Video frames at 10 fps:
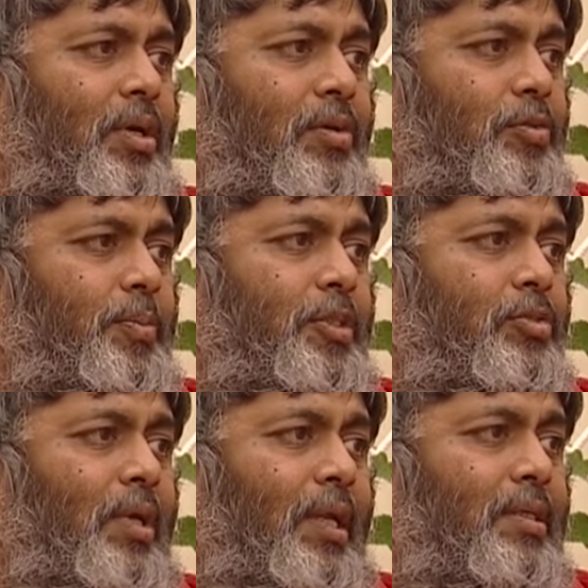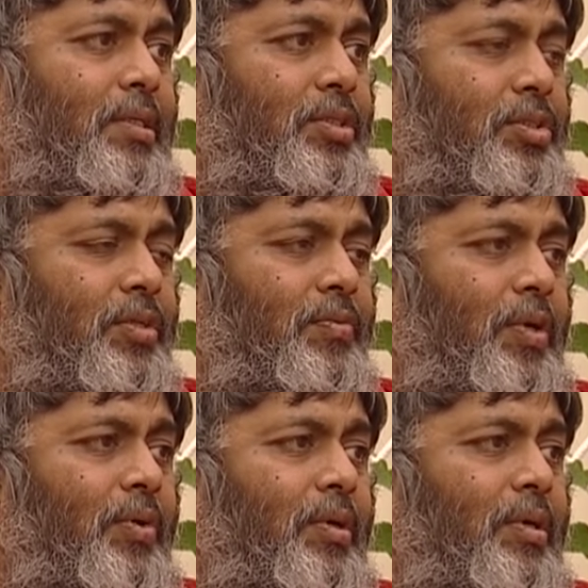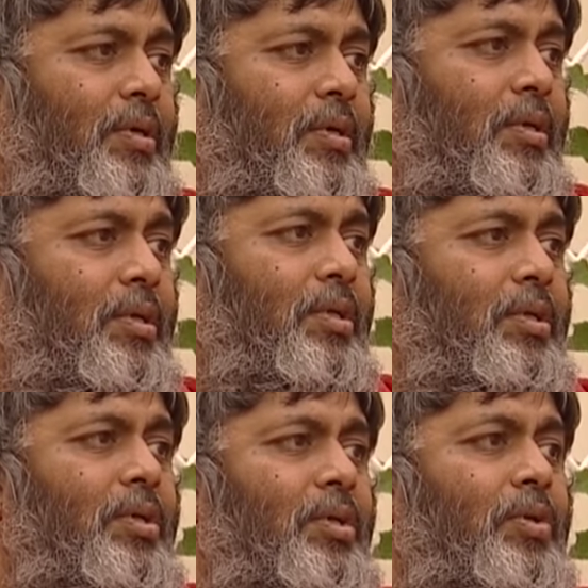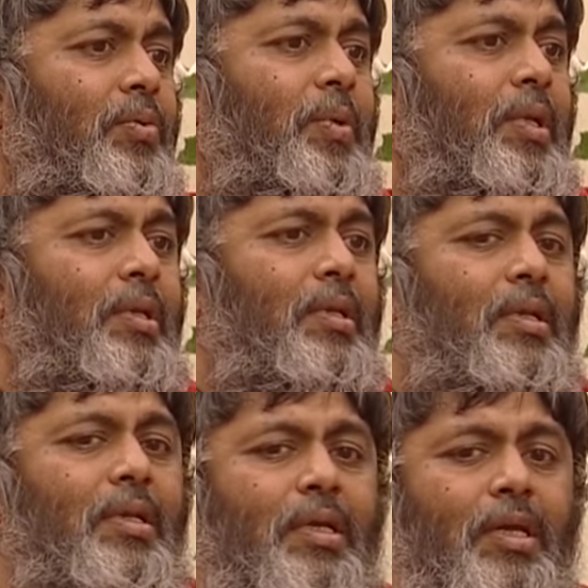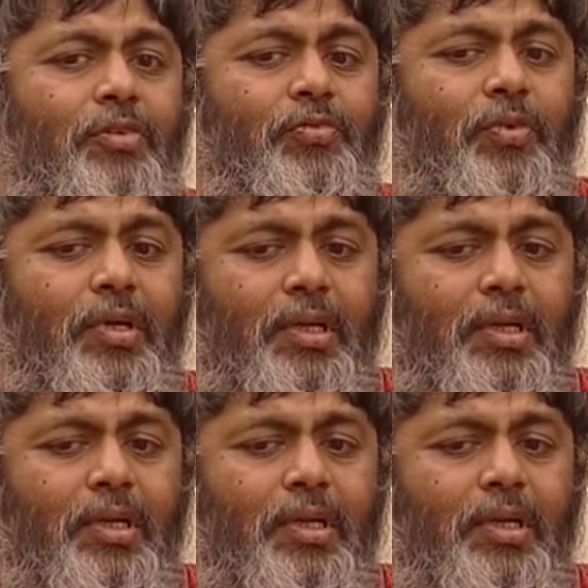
of spirituality, Shiva Yoga, you will, if